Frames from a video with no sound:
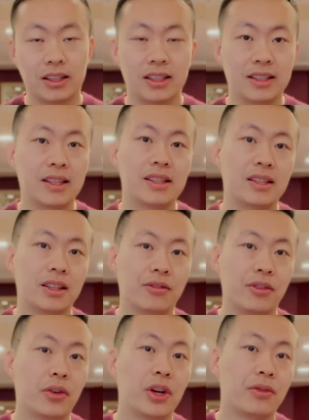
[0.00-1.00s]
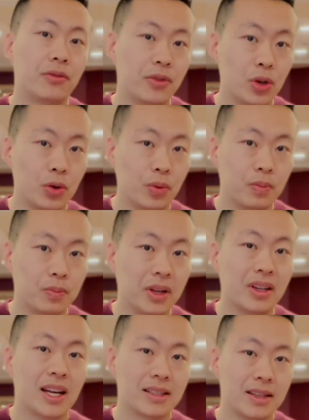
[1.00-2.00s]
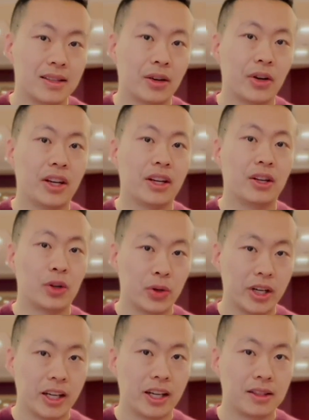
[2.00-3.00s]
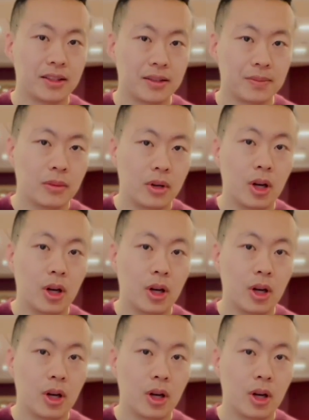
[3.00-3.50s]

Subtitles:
consisting of very few but necessary ingredients.